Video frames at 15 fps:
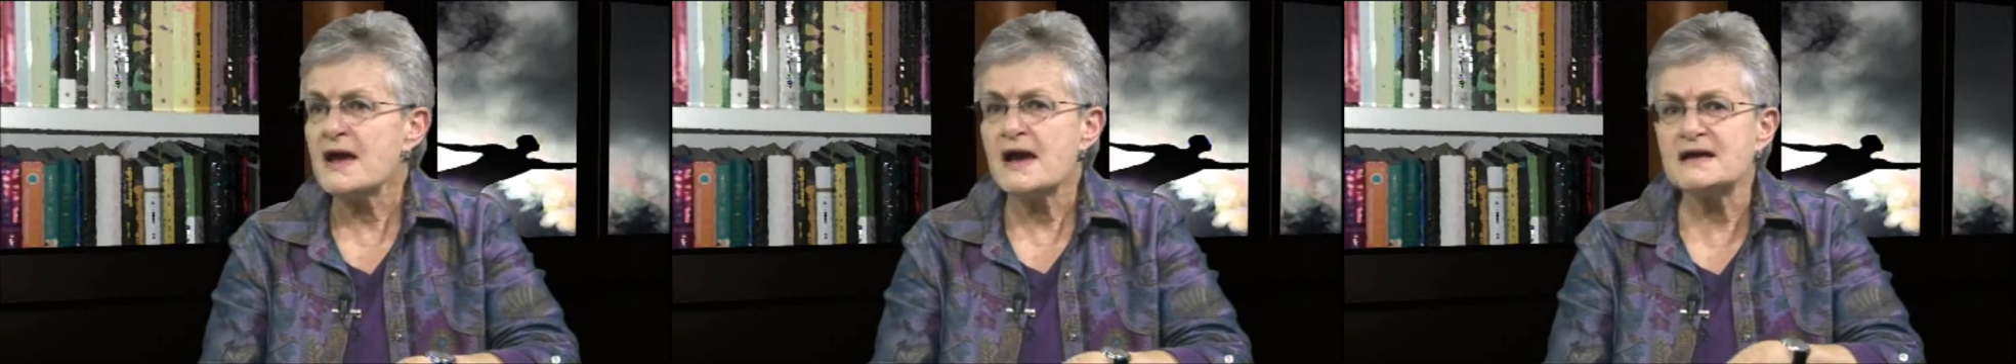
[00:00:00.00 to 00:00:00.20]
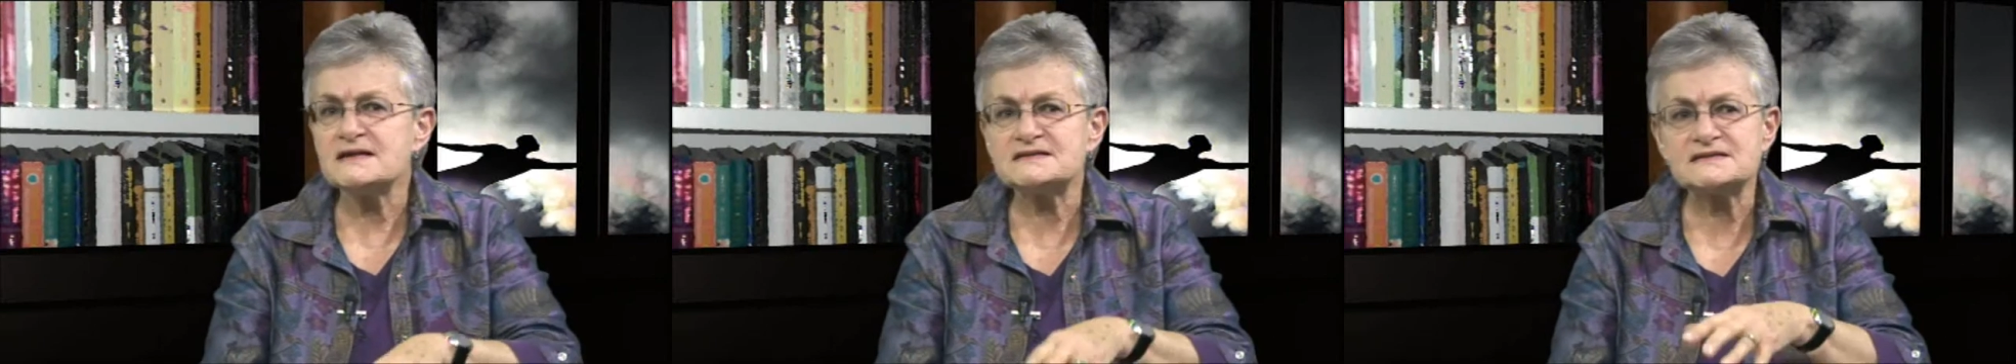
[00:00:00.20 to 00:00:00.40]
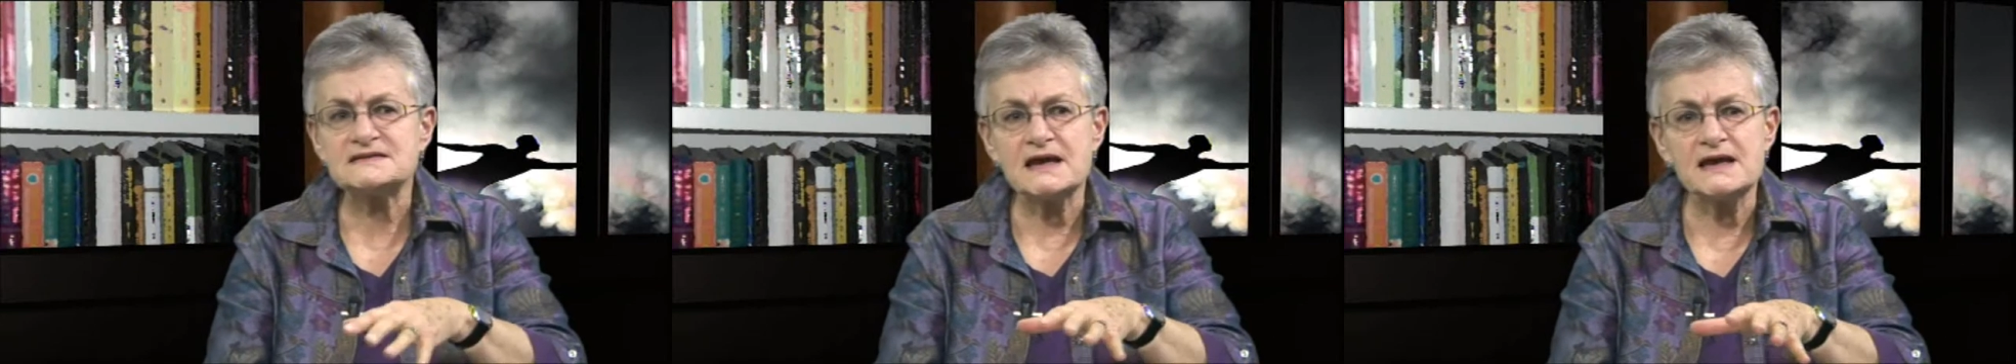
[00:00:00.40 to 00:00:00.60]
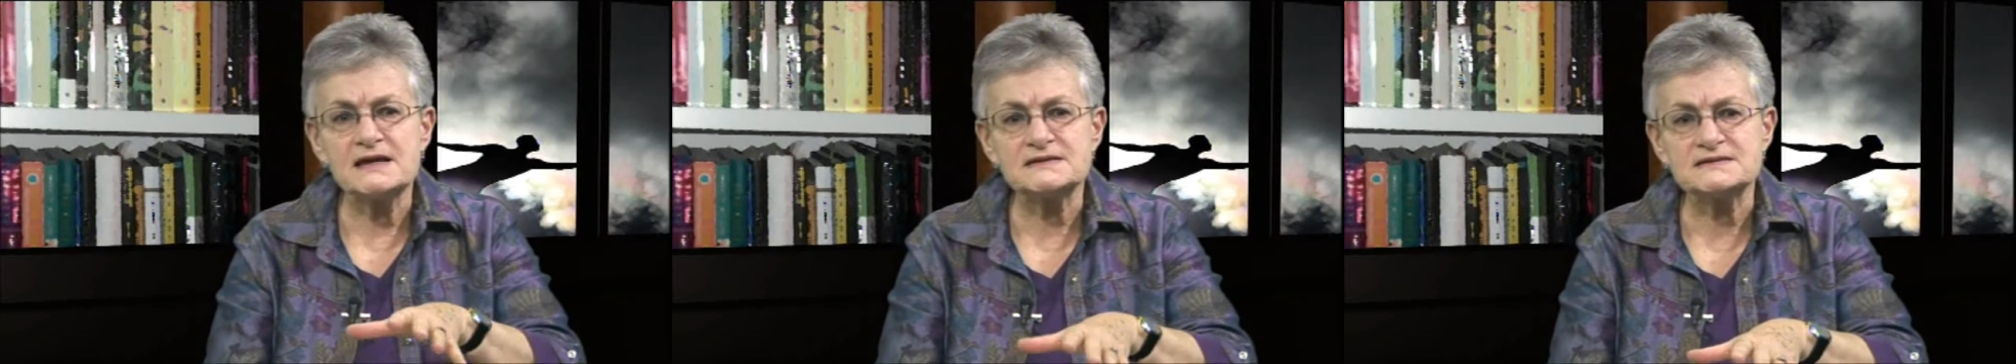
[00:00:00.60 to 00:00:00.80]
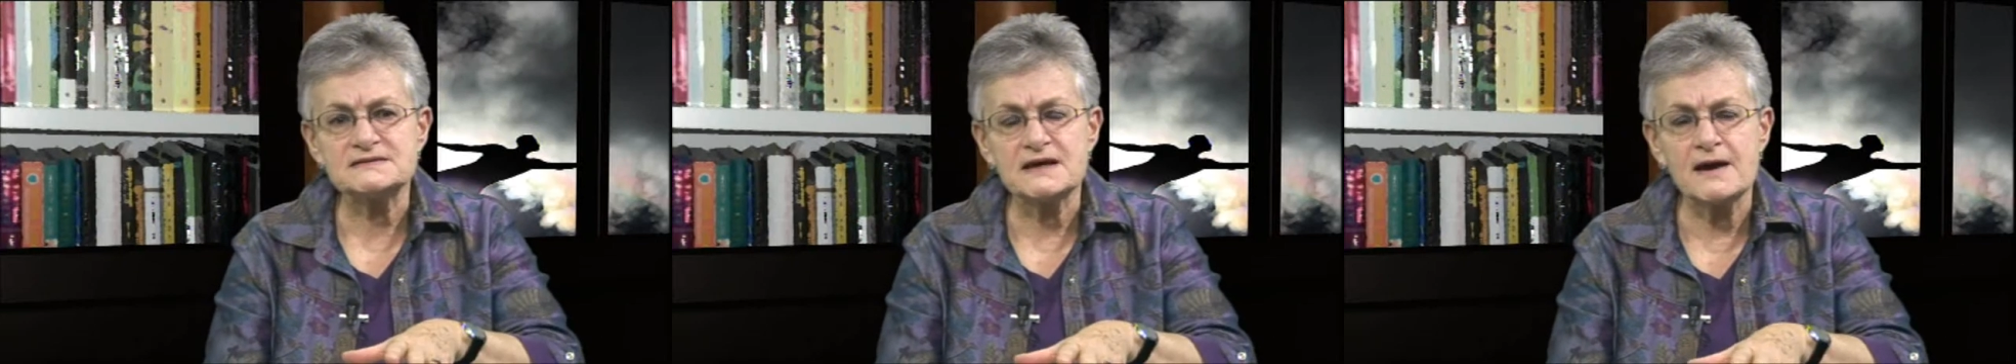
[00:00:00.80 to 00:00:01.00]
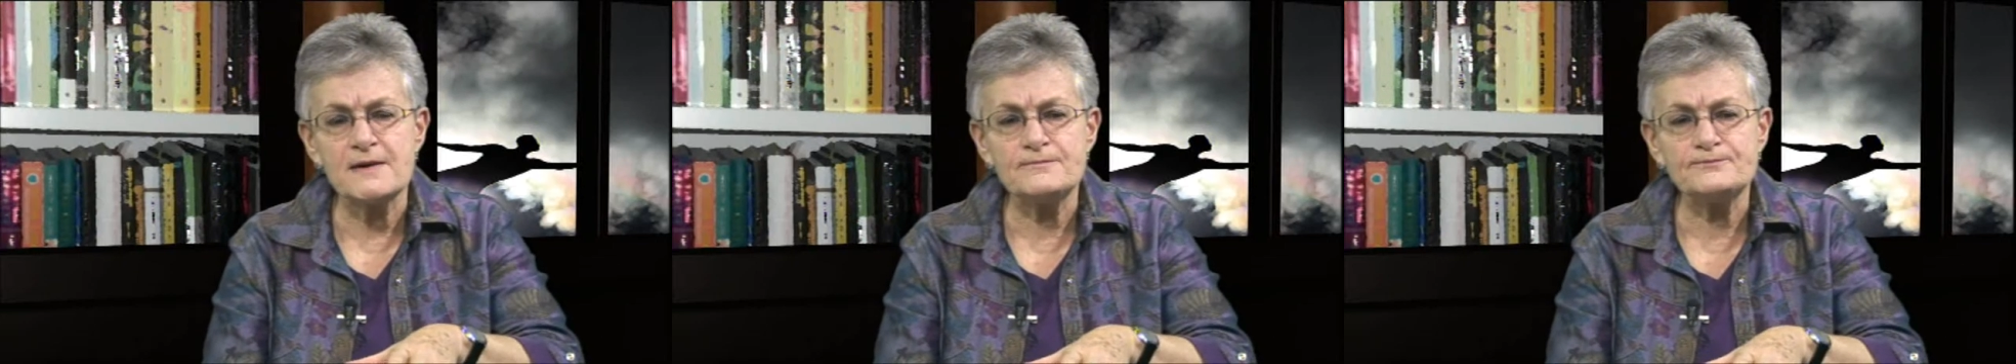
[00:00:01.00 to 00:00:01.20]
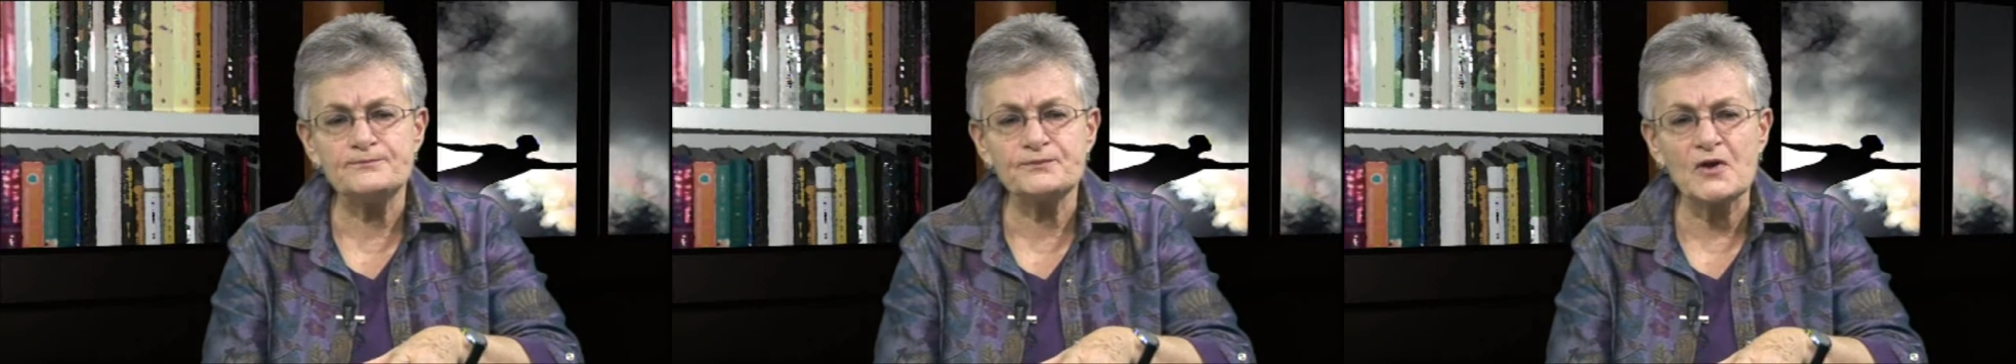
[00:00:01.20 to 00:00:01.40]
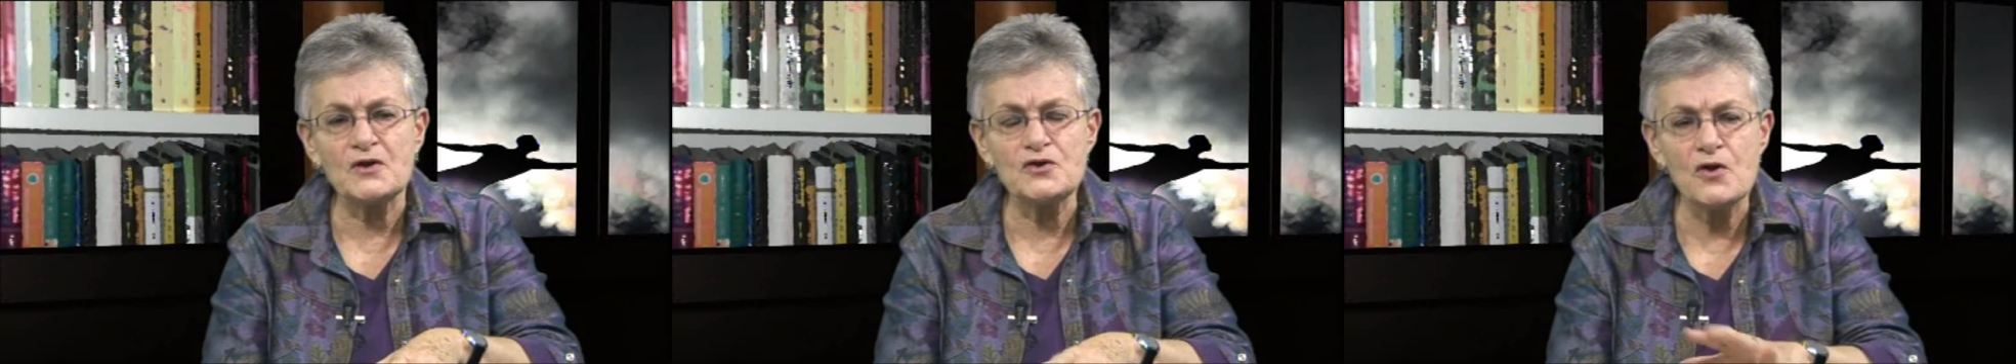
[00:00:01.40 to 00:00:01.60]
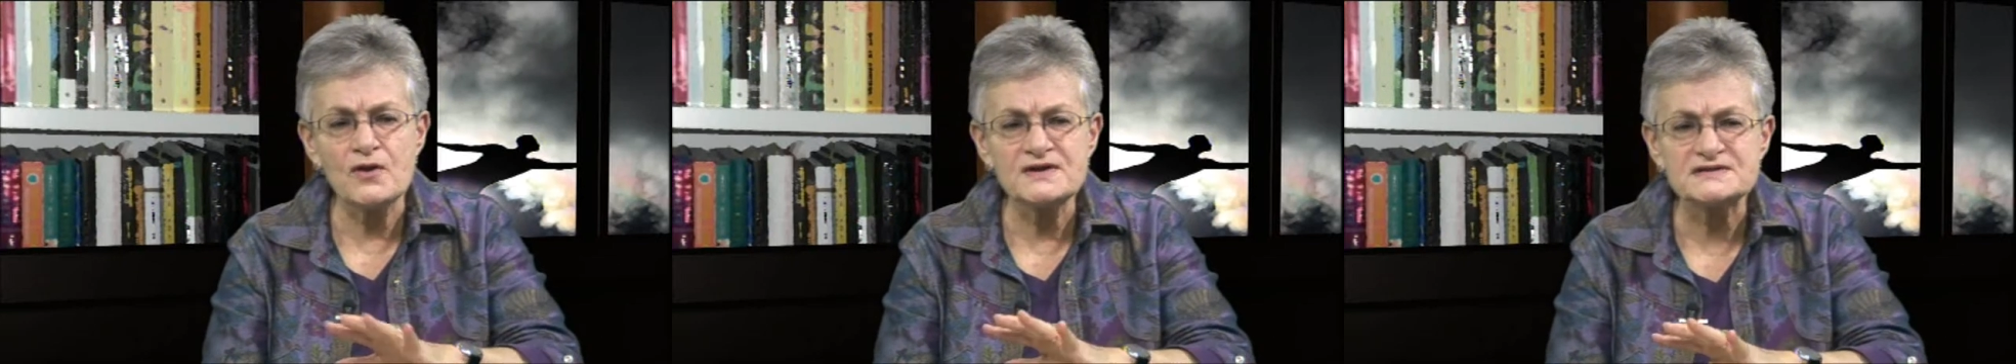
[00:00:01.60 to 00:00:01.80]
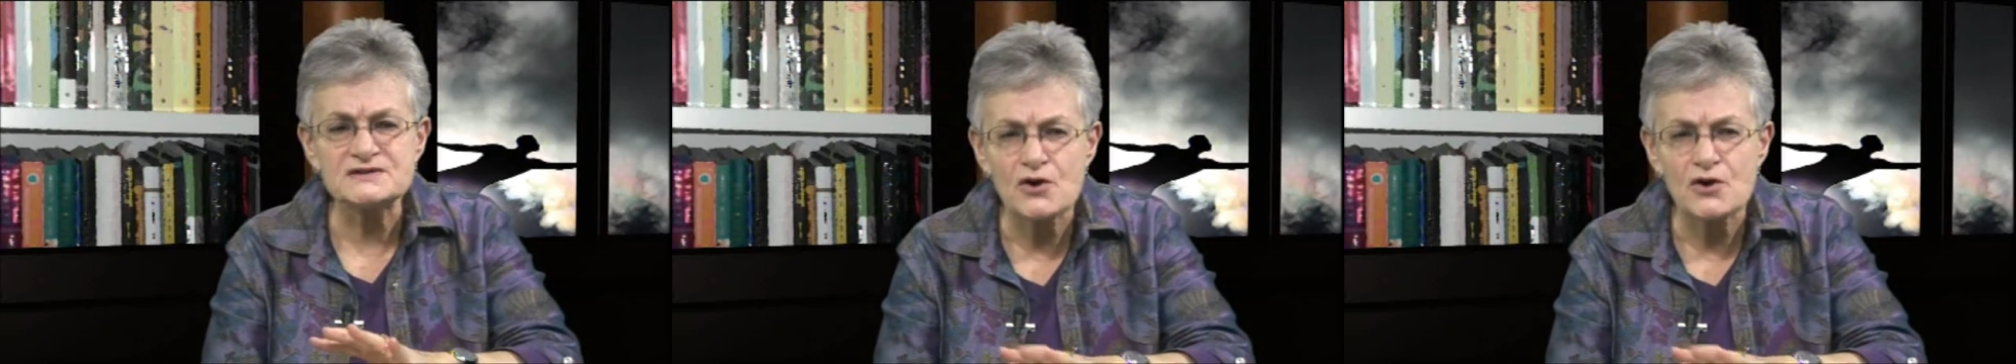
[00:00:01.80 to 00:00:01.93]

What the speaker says: It's not as